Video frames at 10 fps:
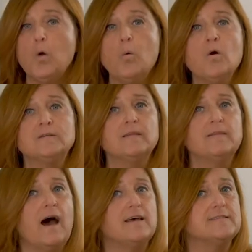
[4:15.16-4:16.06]
What
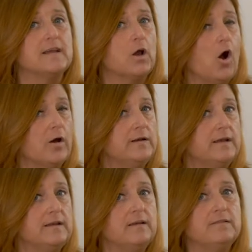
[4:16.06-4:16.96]
does the
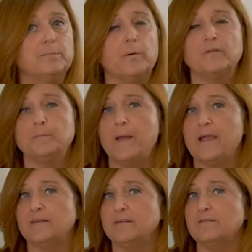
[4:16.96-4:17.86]
cognitive
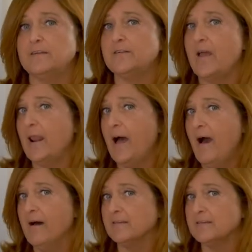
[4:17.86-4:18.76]
perspective tell
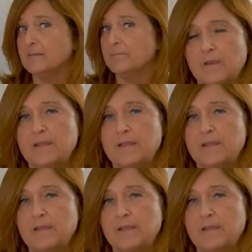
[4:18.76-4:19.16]
us?